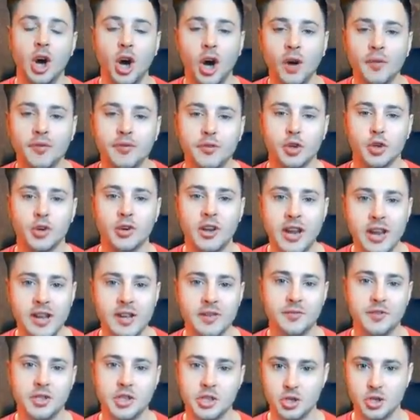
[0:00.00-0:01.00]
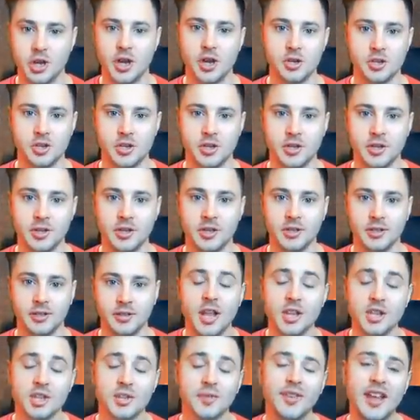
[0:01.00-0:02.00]
of Creative Destruction.
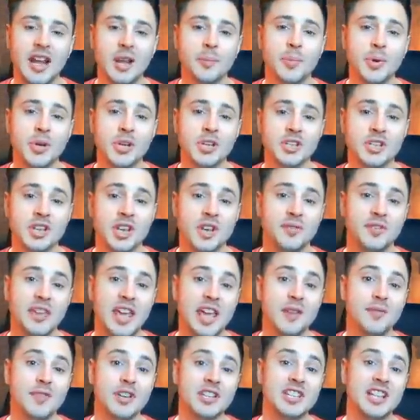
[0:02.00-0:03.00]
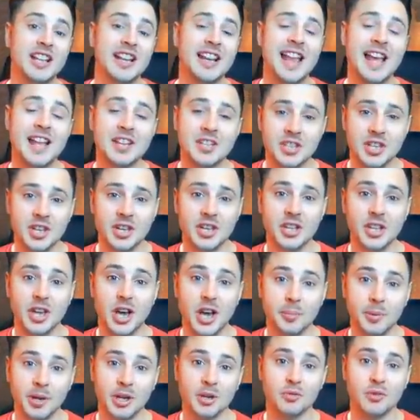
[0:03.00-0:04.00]
The developers have gave us a letter that
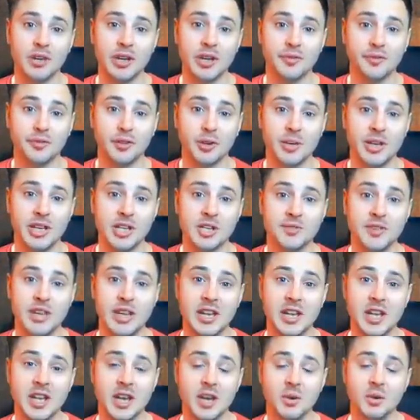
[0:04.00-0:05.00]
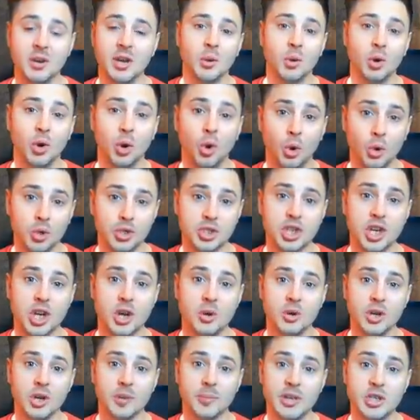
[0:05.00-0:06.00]
I'm going to read through in this video. We're
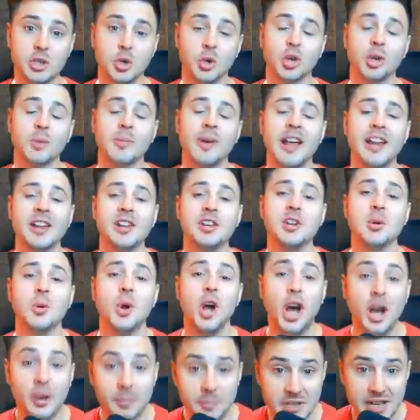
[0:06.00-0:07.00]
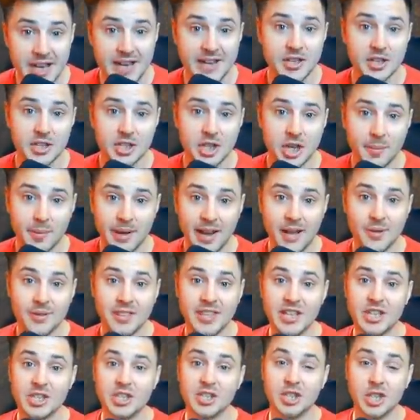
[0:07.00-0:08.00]
also going to be talking about the new update that's coming out
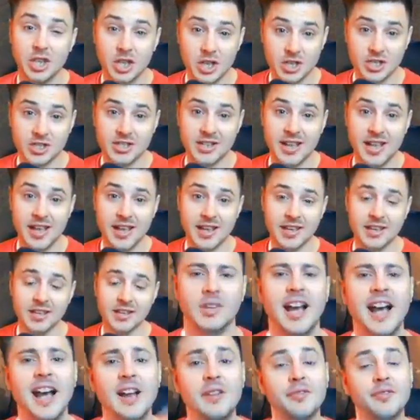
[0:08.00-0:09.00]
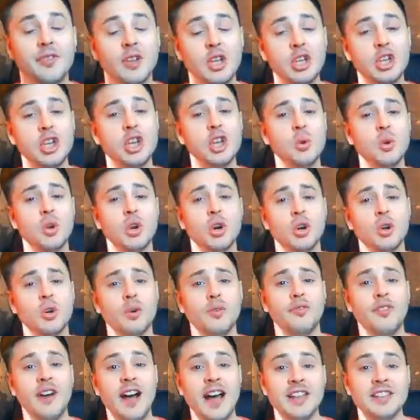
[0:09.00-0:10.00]
this Thursday. And for you loyal
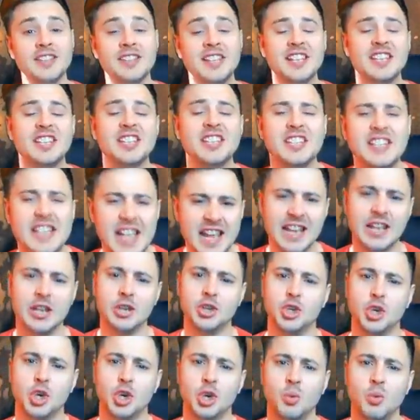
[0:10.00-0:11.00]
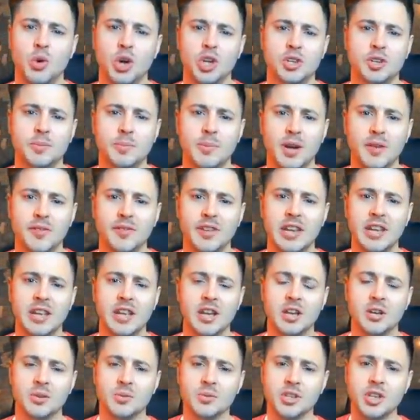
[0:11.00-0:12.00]
fans that still enjoy watching my
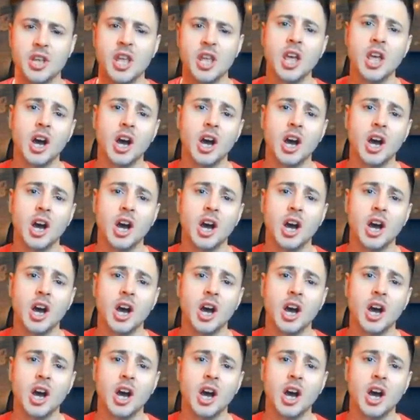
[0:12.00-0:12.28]
videos,